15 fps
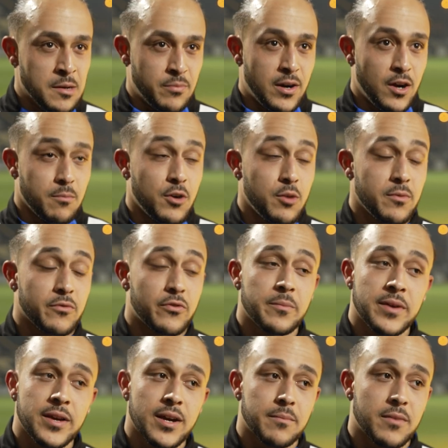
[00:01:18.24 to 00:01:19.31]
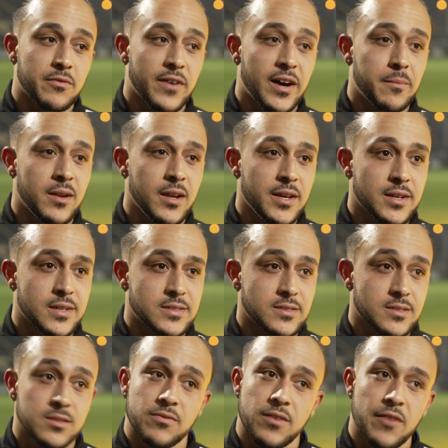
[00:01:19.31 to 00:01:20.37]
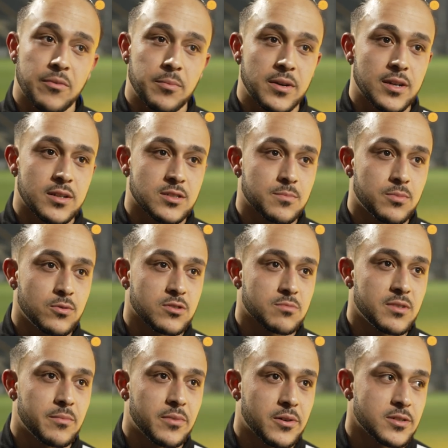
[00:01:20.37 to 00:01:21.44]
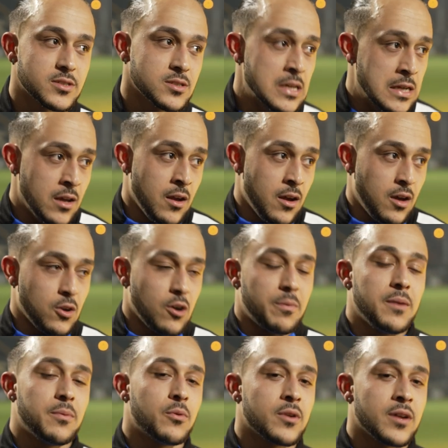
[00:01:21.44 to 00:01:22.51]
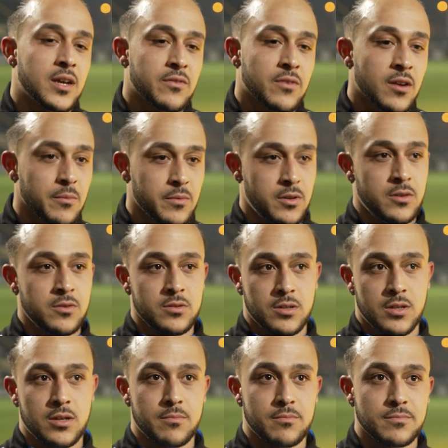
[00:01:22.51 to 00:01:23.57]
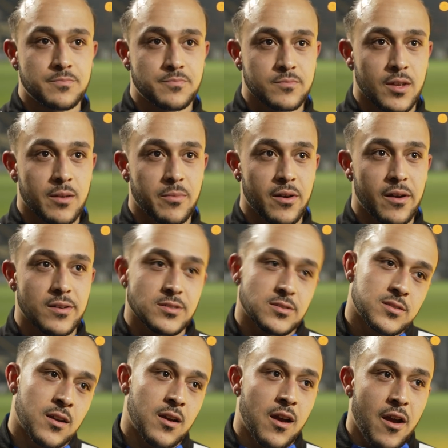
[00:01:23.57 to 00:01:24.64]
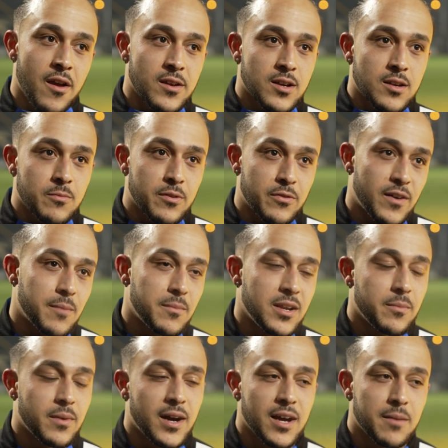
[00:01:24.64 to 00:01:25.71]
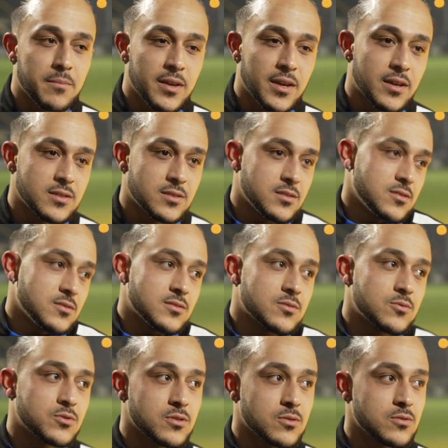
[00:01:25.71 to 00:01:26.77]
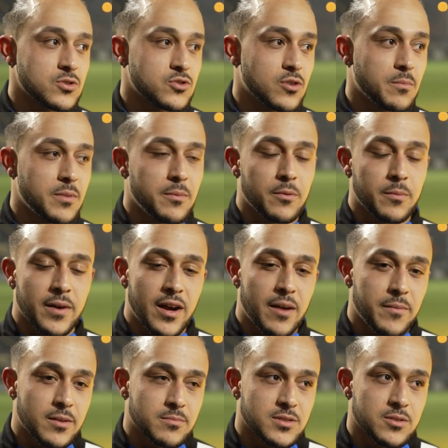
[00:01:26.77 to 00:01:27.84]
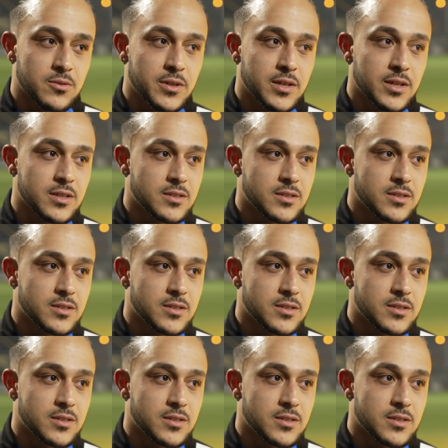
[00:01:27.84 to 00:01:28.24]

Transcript: proud moment for me and my family and for everybody that supports me, because a lot of people would have given up, you know, but the family behind me and all the strong people behind me, I'm still here.